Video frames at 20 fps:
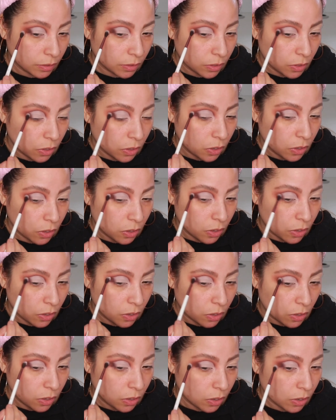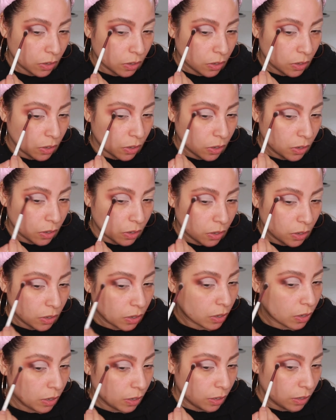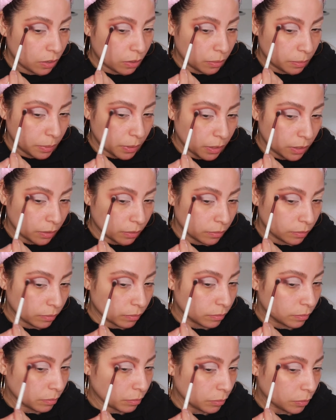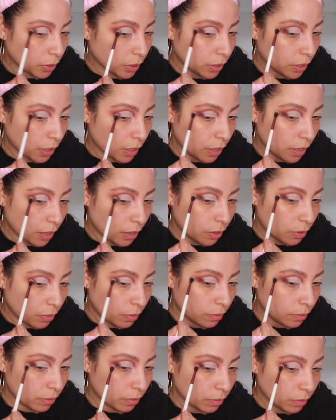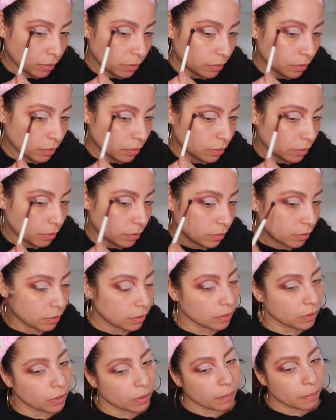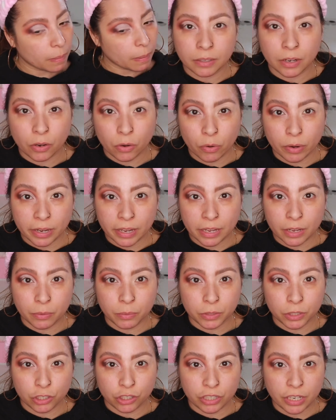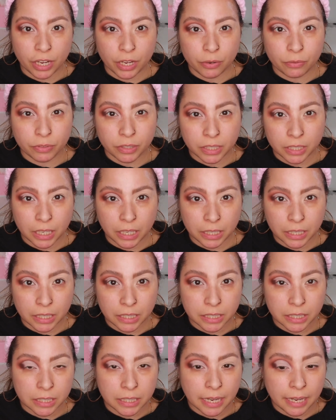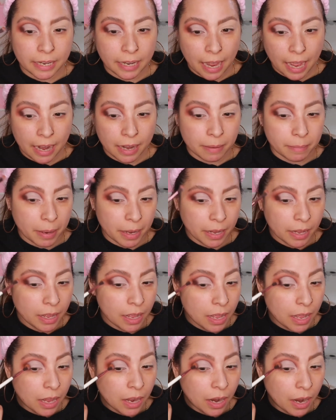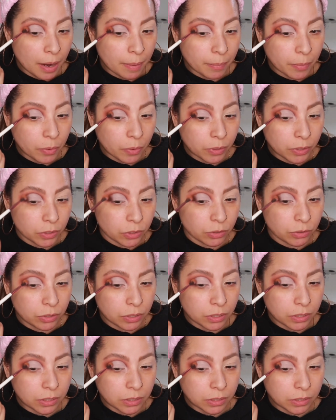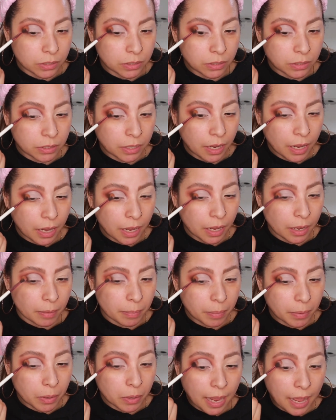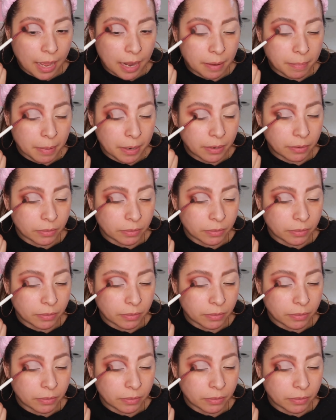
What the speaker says: a little bit, bring it out. Now going in with the shade Resilience and Alma, I'm going to just tap Alma and